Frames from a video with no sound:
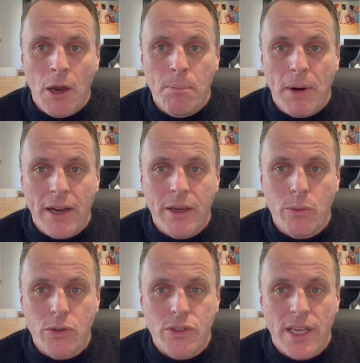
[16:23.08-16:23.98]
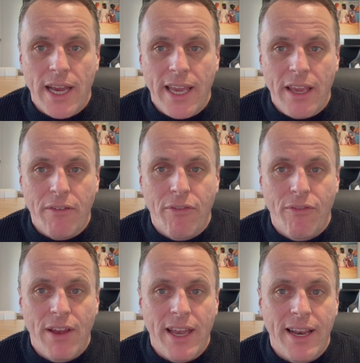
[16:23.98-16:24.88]
But it was a
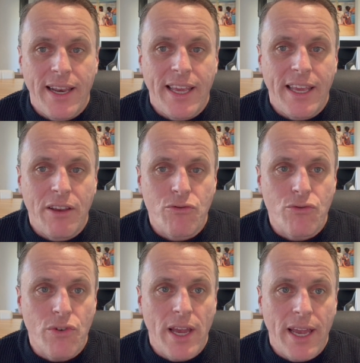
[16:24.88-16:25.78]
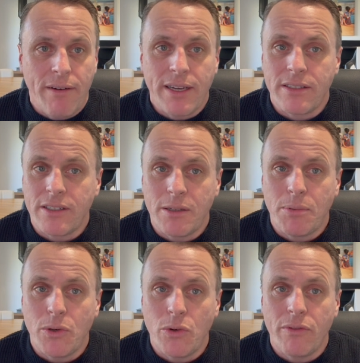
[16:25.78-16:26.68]
fairly rare
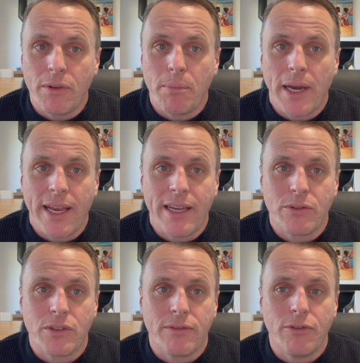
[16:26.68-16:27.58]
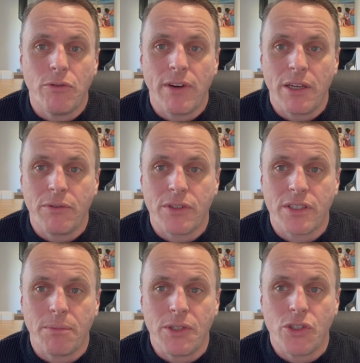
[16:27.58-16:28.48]
example of them paying out to the full value of the
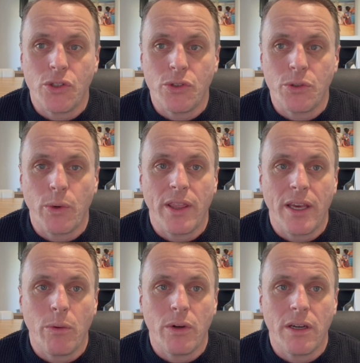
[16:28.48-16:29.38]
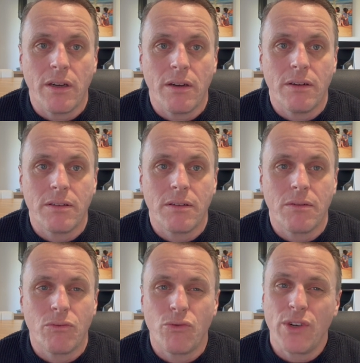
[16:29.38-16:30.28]
sum insured when they were
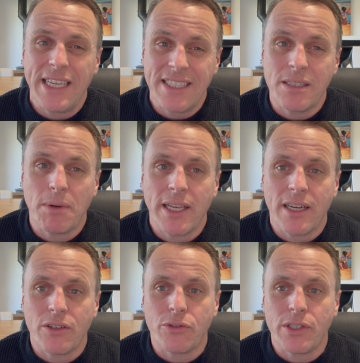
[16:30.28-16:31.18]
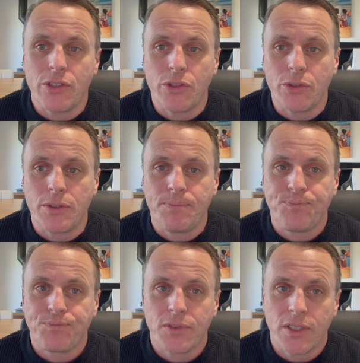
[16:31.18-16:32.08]
reasonably underinsured.
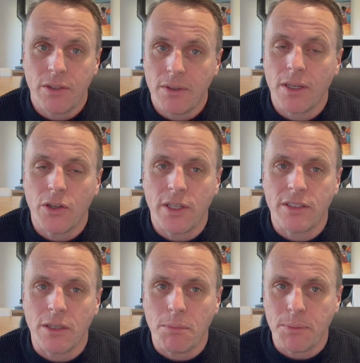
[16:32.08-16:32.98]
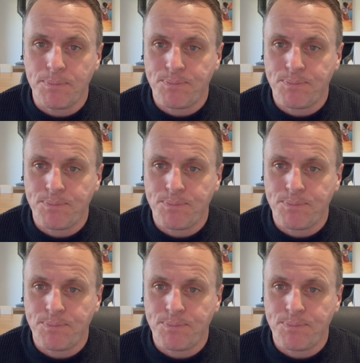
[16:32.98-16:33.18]
So, good example.